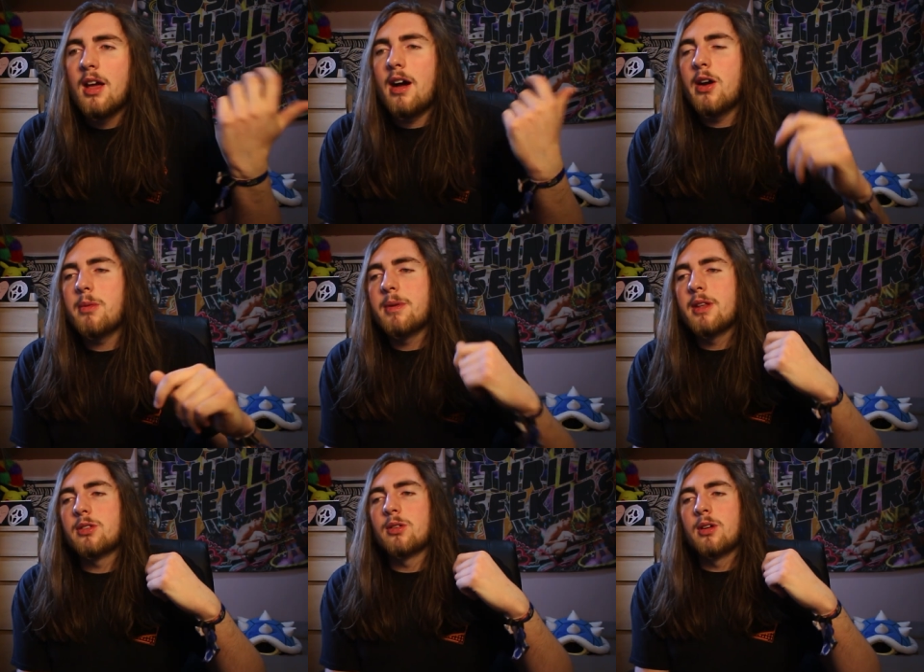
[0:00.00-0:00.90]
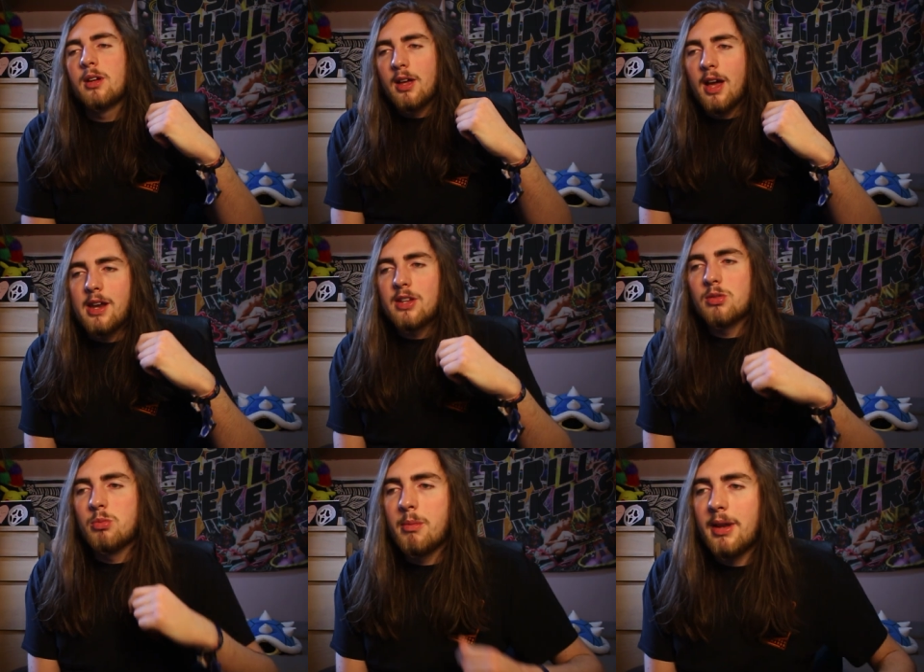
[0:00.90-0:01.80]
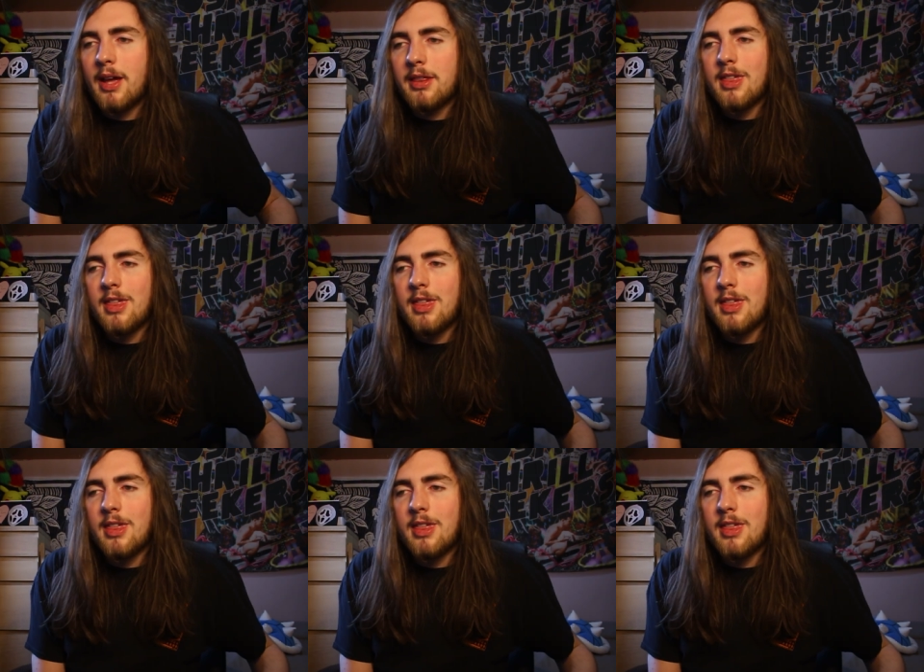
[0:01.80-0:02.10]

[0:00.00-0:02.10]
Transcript: I open the door, and there's a woman like